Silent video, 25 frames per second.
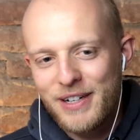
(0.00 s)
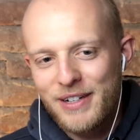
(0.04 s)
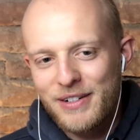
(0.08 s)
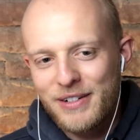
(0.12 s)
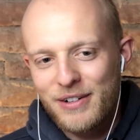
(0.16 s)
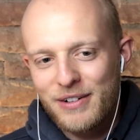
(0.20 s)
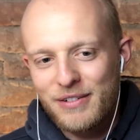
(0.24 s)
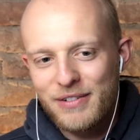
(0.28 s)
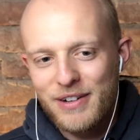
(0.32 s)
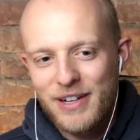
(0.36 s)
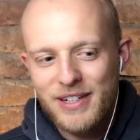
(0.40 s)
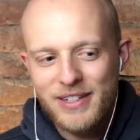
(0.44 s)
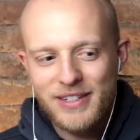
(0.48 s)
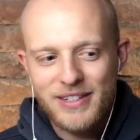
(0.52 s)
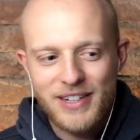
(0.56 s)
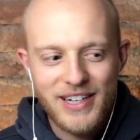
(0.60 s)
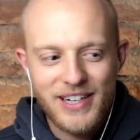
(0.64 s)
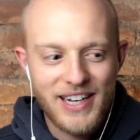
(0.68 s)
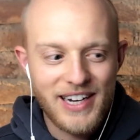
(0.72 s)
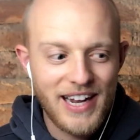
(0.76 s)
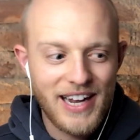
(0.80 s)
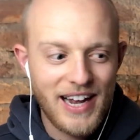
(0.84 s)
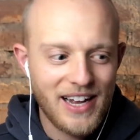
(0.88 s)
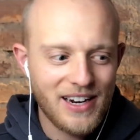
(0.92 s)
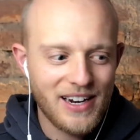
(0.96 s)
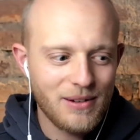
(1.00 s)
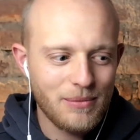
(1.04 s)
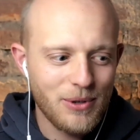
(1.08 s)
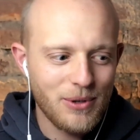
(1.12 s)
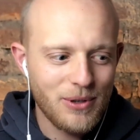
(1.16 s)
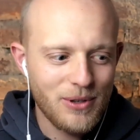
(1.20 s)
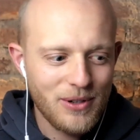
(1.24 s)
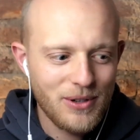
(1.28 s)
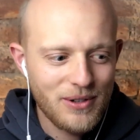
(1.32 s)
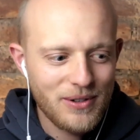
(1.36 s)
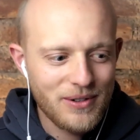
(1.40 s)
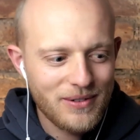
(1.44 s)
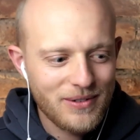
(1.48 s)
of, let's say, an
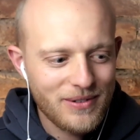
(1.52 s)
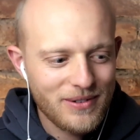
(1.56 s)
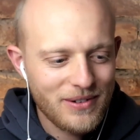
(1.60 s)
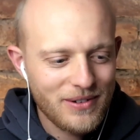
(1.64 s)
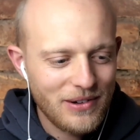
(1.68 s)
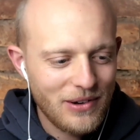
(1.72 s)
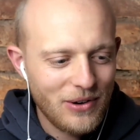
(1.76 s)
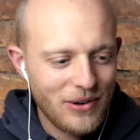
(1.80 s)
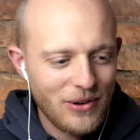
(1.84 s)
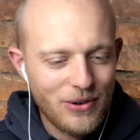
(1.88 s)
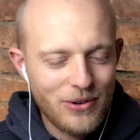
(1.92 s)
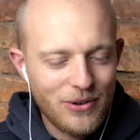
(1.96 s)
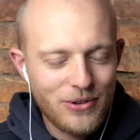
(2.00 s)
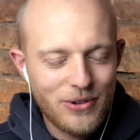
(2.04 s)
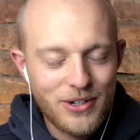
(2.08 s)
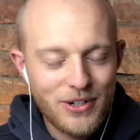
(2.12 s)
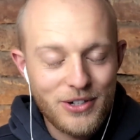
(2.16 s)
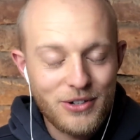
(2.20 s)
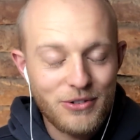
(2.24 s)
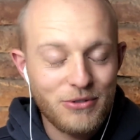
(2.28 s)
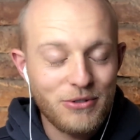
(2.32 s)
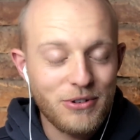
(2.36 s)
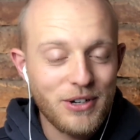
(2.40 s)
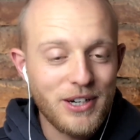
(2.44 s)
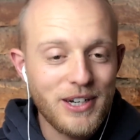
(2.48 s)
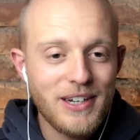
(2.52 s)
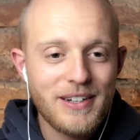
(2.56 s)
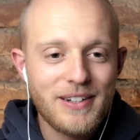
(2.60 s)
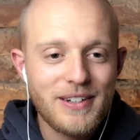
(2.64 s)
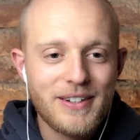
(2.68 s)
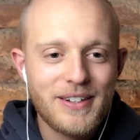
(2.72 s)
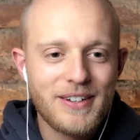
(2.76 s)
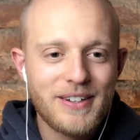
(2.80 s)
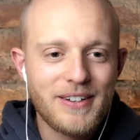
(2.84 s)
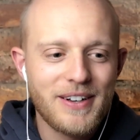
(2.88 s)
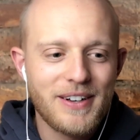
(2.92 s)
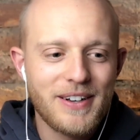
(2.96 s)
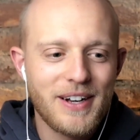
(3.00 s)
animal or a tree?
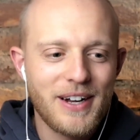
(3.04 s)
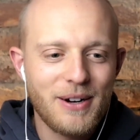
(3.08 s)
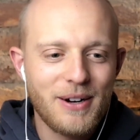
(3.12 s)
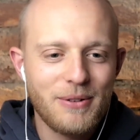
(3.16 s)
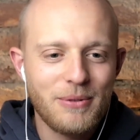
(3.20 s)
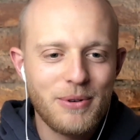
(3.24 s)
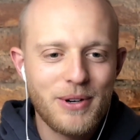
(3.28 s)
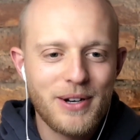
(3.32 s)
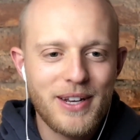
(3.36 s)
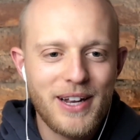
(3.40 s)
Is